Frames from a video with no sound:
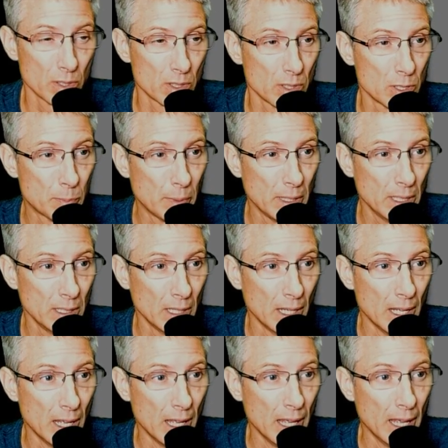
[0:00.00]
and speed.
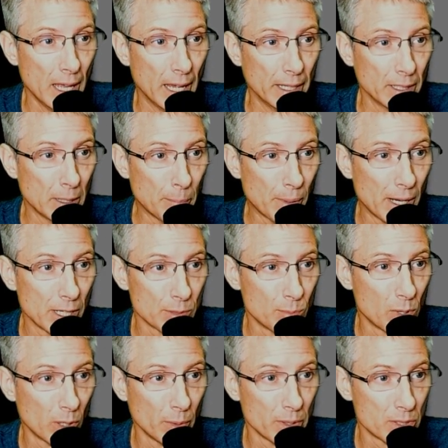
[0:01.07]
And then it piles
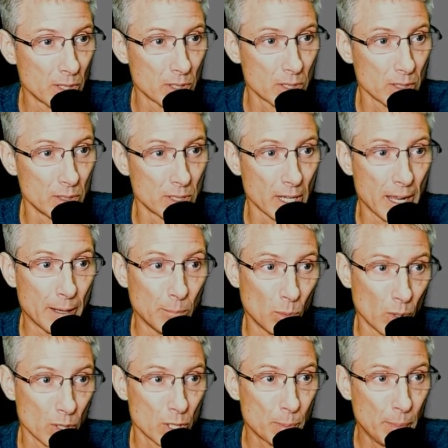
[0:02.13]
more resistance on,
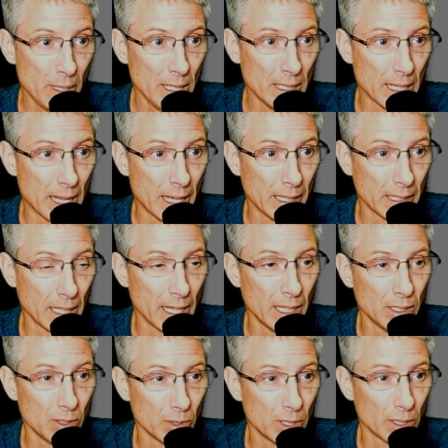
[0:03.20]
more speed on,
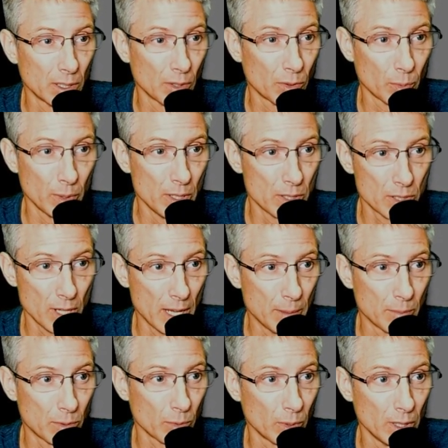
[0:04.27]
and you get the
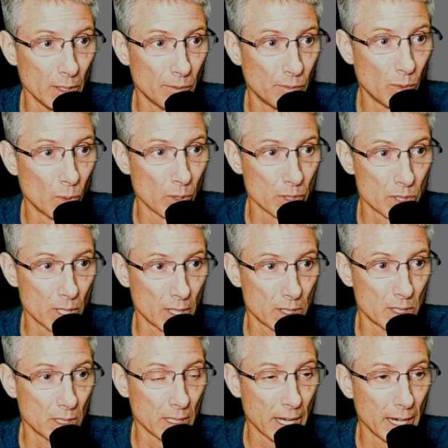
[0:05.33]
same 3, 4,
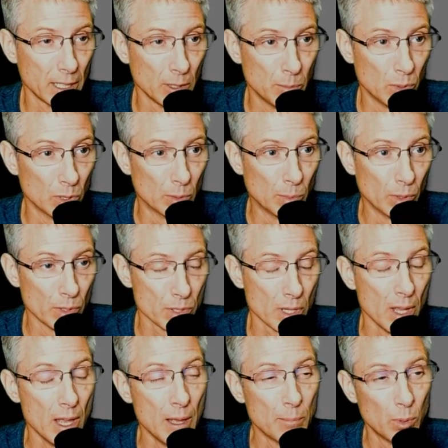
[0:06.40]
6, and 9 immutables.
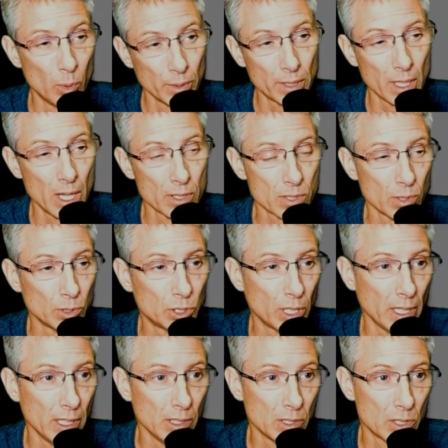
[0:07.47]
But what they also
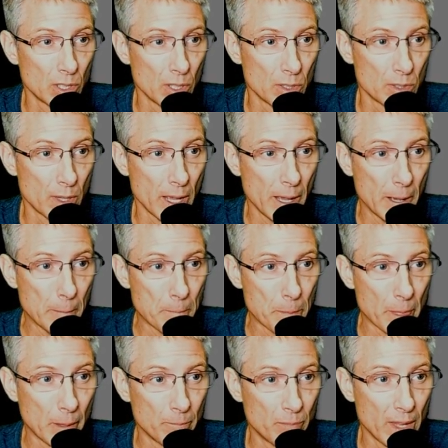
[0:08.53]
changed is that
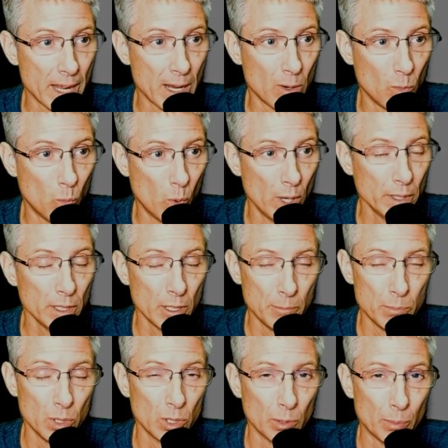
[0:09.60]
1
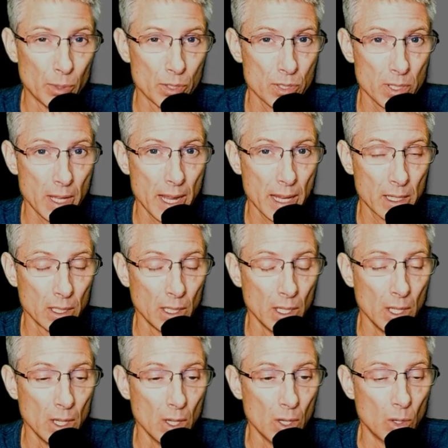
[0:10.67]
immutable stack
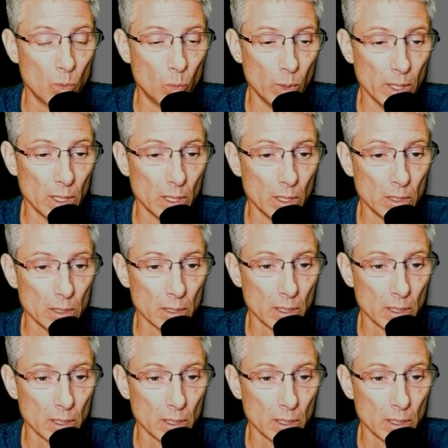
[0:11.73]
will